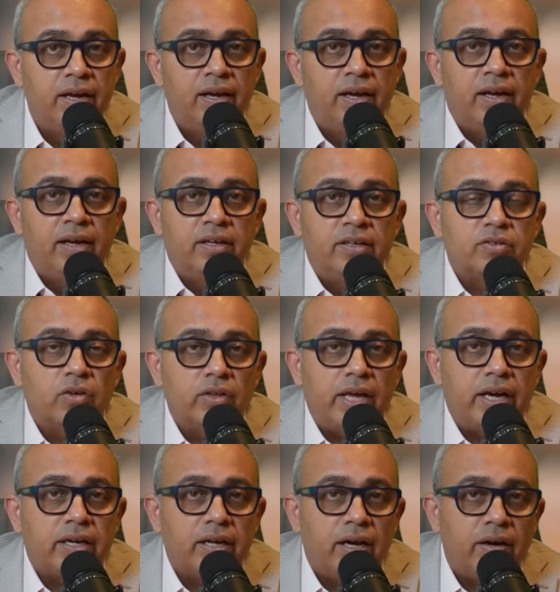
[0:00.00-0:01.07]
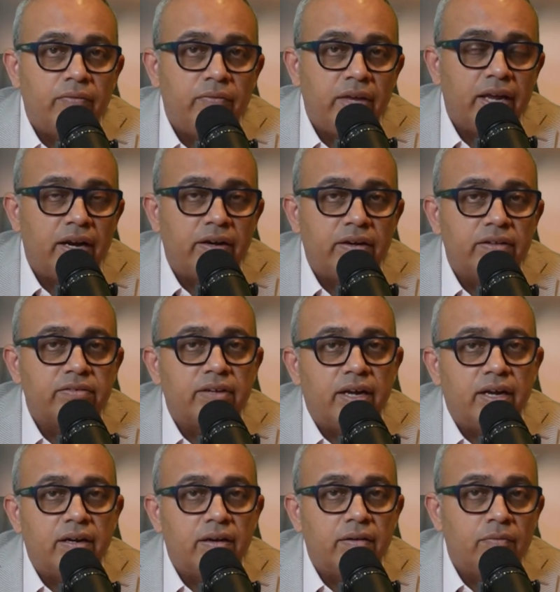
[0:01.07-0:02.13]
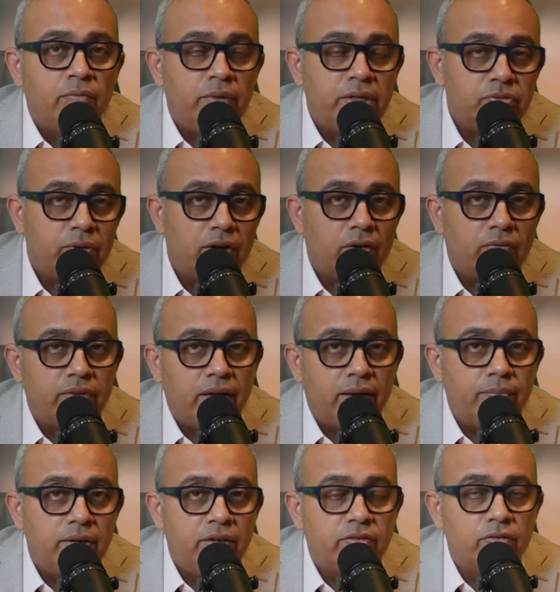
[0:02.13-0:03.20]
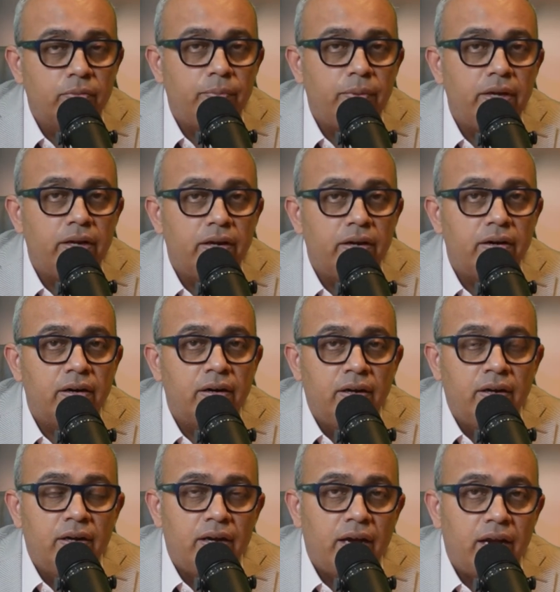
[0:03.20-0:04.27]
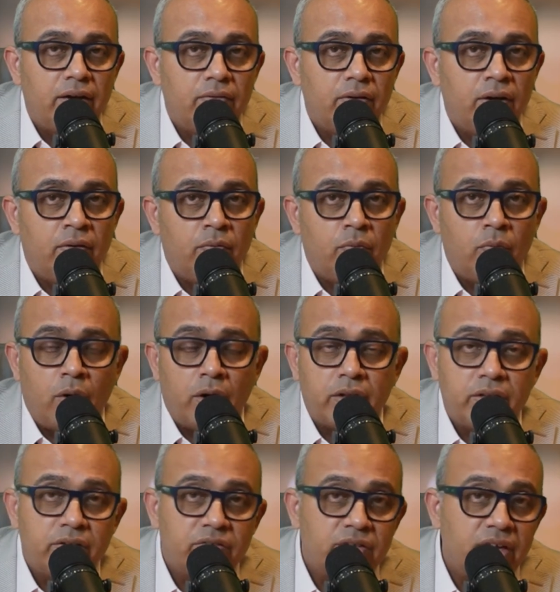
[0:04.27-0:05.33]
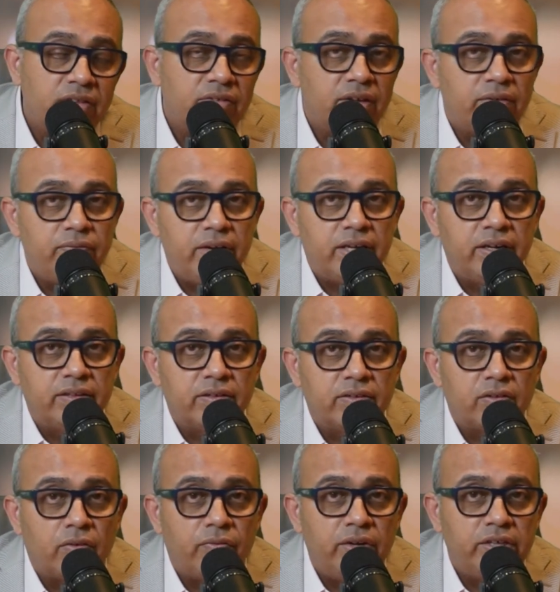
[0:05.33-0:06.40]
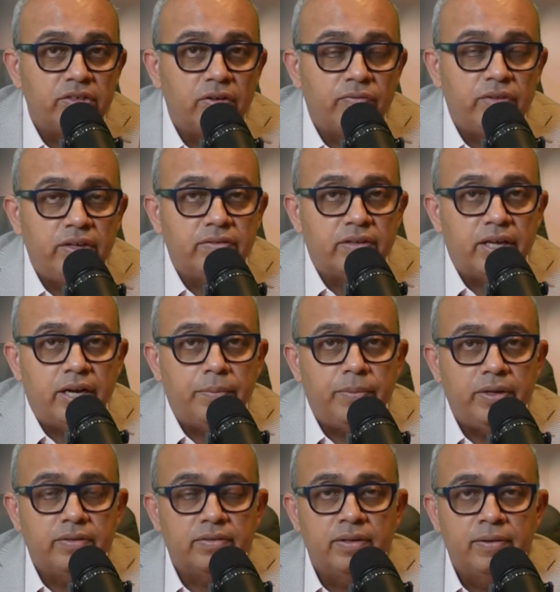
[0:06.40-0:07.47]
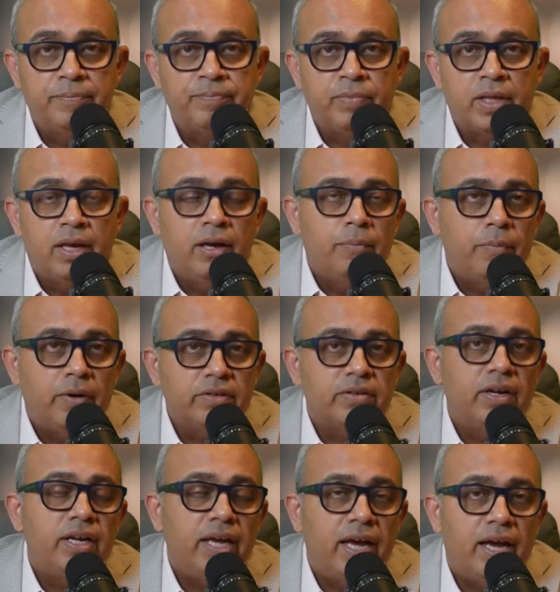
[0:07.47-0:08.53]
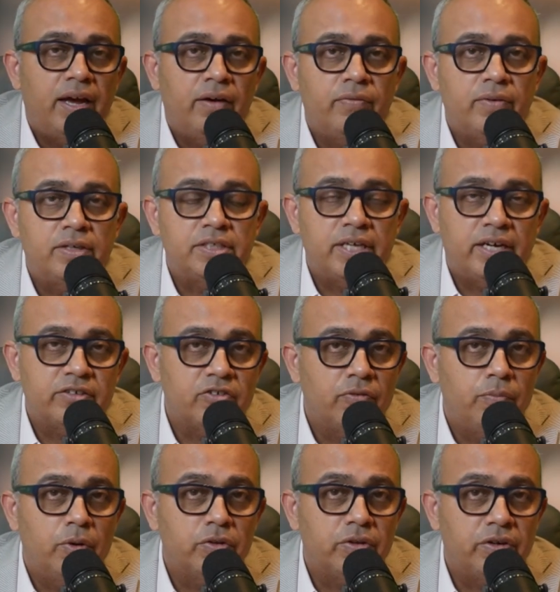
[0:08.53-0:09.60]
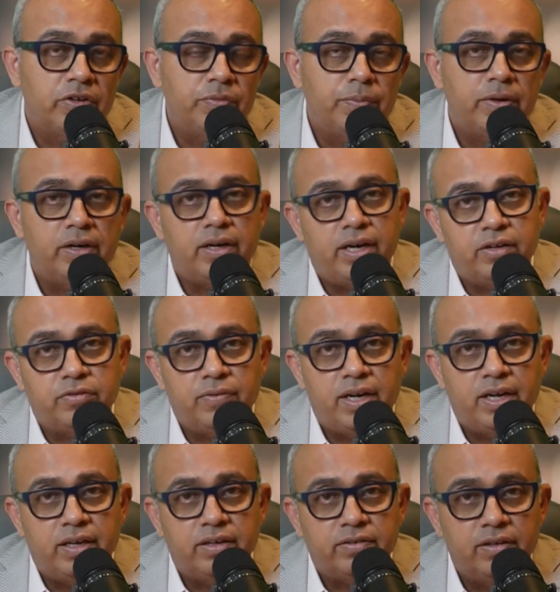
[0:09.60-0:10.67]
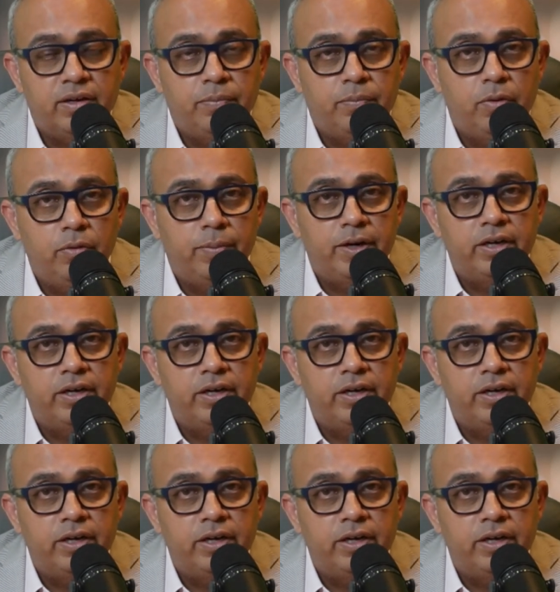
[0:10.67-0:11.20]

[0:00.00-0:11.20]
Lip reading: so that we can understand which one of them is superior and what are the strengths and weaknesses of each of these therapies. Personally, I have shares of both CRISPR as well as Bluebird,